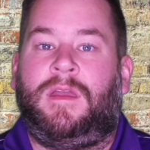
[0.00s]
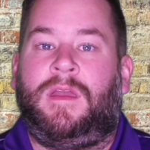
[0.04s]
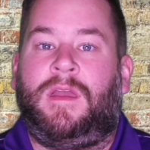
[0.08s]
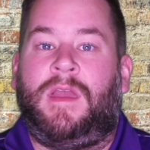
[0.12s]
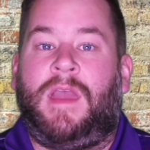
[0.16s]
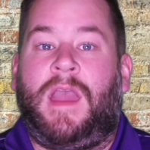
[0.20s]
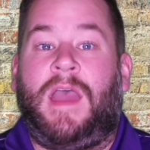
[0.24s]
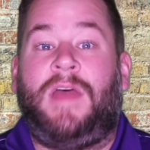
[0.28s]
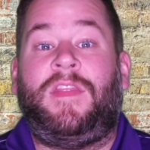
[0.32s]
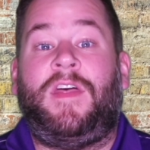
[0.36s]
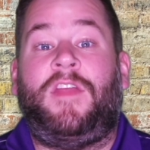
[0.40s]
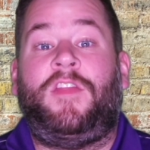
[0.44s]

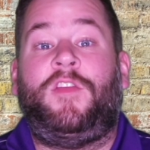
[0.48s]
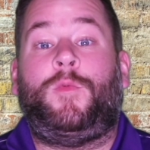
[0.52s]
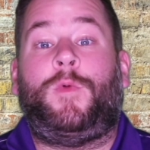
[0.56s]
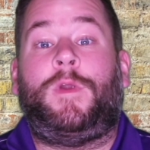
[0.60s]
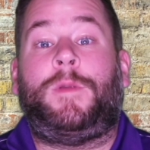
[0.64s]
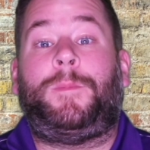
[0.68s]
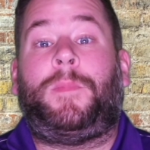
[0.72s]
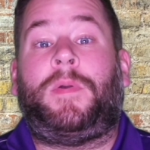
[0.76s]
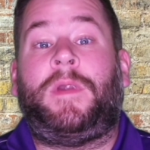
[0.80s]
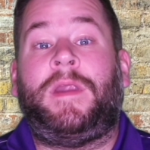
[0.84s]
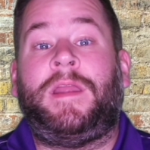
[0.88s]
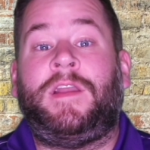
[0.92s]
And then the
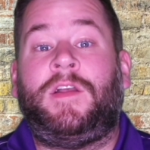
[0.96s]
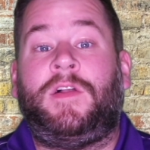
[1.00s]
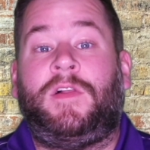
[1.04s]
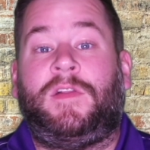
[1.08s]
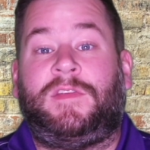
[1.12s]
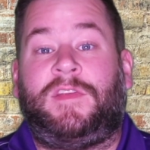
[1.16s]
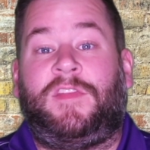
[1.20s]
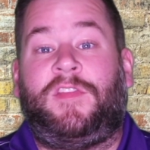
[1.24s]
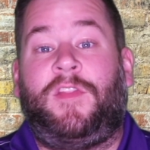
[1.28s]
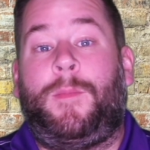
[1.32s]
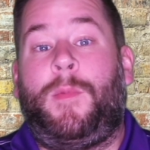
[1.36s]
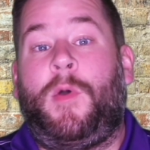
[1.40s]
word
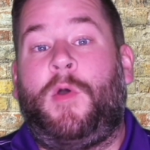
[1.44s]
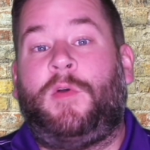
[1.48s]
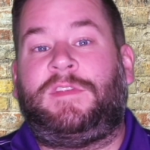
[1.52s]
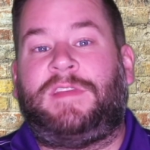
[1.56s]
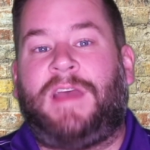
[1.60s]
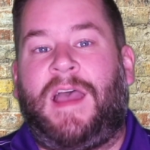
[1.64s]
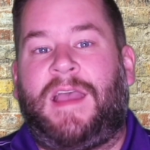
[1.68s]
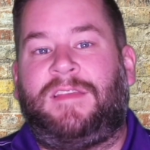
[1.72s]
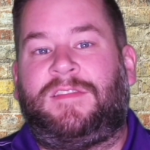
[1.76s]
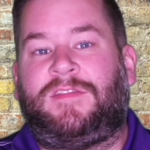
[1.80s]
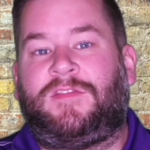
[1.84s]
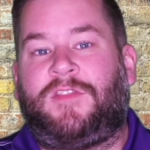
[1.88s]
Pringles in the bow
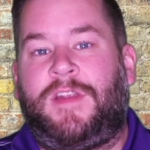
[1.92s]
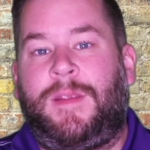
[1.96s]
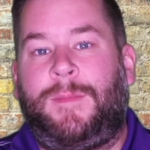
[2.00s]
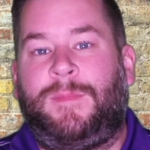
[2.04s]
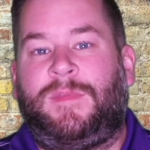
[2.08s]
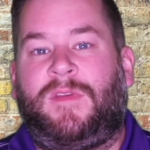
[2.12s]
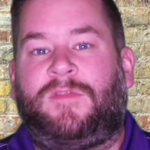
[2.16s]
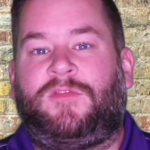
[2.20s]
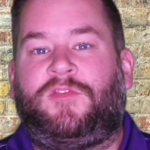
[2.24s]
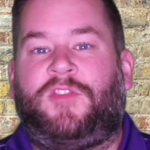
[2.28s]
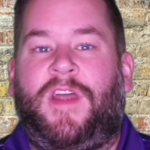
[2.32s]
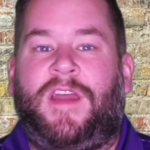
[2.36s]
tie screams
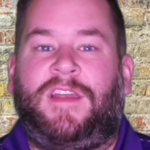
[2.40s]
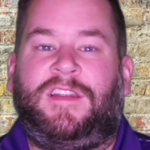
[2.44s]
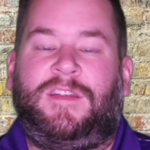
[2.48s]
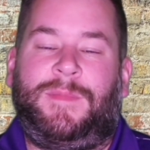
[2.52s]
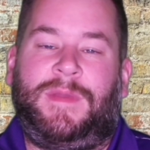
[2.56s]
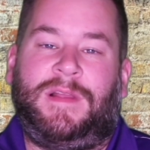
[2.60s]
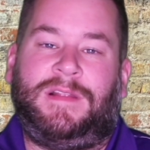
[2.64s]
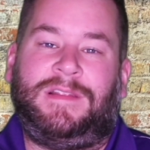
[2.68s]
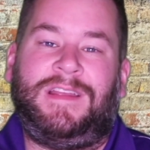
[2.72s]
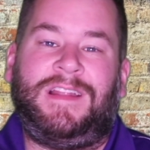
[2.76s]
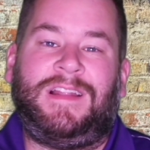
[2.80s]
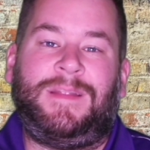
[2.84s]
of trying to
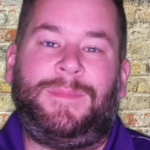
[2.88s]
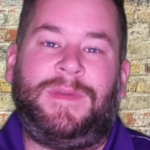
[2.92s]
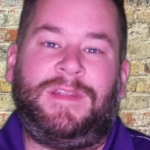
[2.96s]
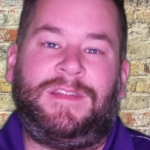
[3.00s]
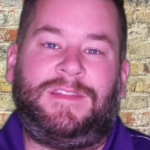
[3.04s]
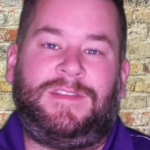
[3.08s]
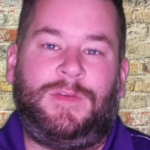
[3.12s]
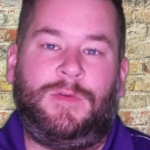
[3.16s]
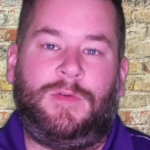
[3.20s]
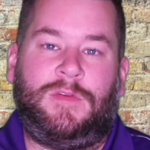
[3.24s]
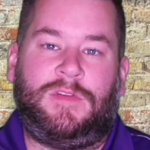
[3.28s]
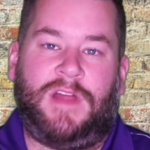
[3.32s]
be a little
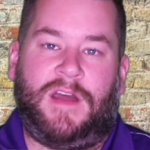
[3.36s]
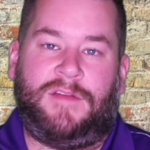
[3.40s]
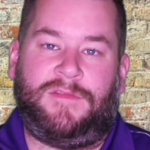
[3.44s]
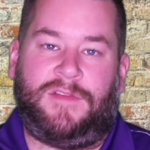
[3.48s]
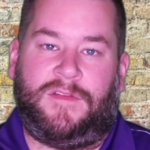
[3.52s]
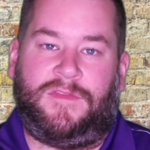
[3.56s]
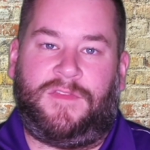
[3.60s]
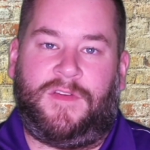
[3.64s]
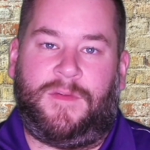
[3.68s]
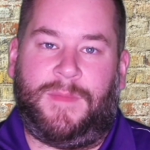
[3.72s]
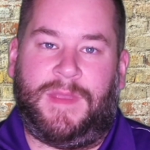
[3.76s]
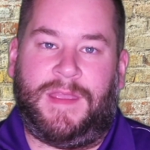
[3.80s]
bit too
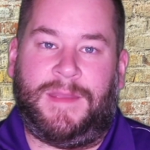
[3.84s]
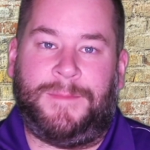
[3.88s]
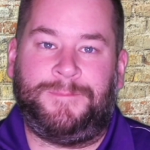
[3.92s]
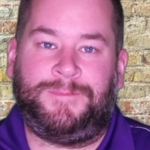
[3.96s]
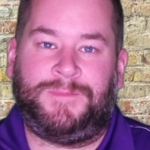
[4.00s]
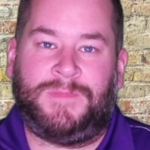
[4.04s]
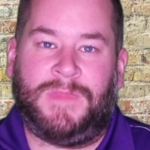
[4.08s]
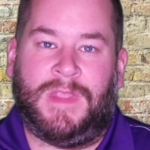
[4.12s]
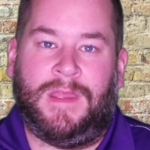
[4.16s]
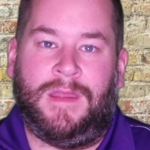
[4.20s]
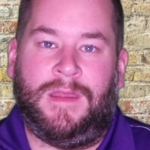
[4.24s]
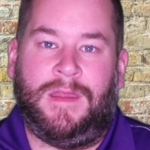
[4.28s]
clever for me.
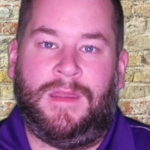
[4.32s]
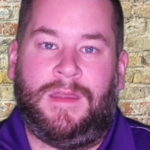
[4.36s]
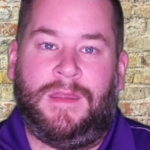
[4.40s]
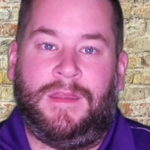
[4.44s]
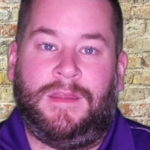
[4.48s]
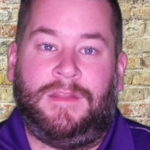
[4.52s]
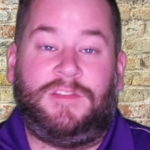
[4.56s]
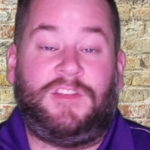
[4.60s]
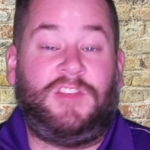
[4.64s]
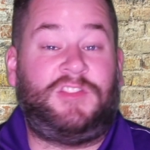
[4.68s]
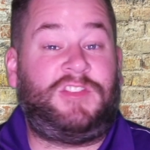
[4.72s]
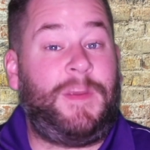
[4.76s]

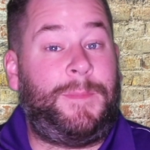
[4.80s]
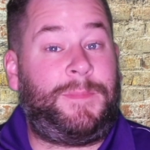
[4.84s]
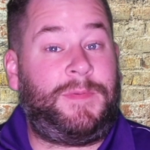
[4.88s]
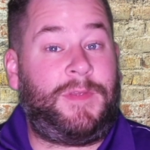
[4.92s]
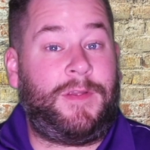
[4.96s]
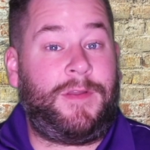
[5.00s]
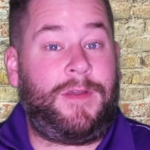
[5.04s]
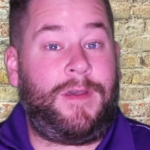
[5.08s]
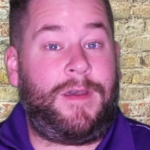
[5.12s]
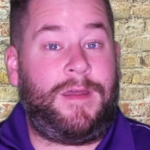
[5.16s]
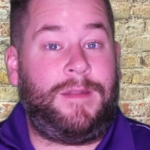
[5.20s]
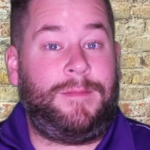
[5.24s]
The chips
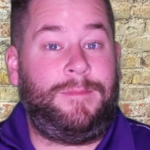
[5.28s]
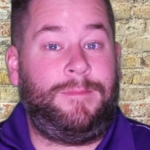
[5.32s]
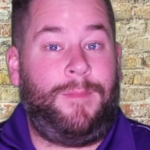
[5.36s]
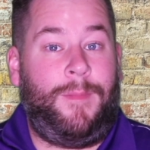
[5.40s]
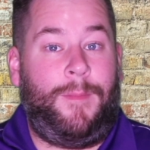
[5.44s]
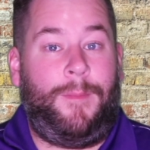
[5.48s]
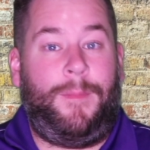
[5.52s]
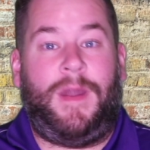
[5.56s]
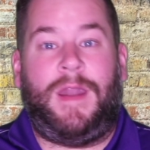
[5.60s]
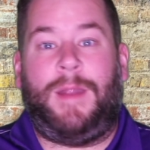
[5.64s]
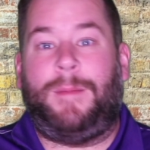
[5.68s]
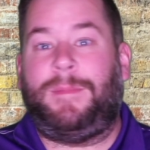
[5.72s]
are good,
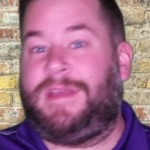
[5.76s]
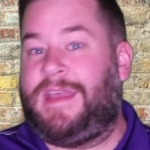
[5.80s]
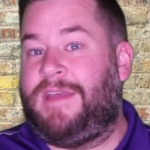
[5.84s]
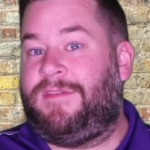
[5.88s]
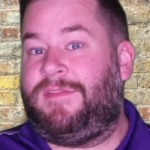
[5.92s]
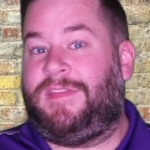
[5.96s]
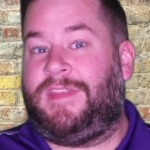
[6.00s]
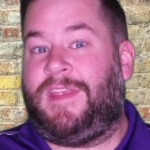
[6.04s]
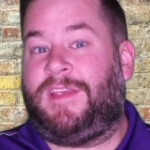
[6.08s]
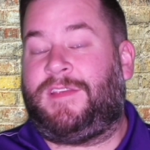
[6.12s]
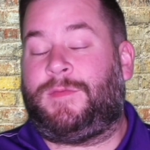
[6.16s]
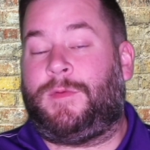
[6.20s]
but I'm
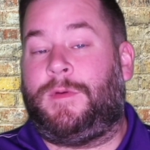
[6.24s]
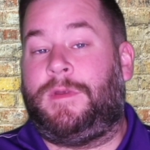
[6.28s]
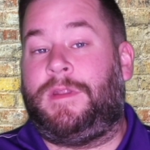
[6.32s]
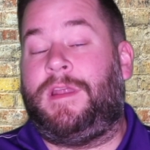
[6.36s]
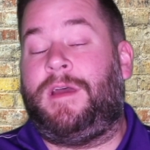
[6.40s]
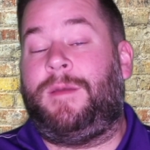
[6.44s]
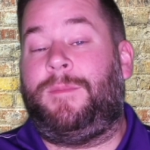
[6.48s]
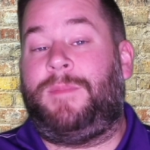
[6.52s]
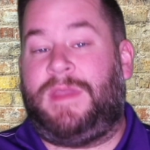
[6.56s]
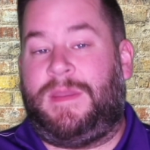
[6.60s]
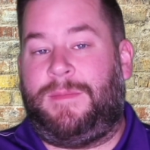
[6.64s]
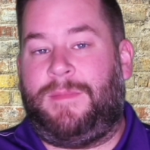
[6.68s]
giving this one
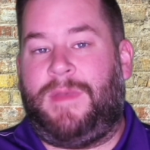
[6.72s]
a B-.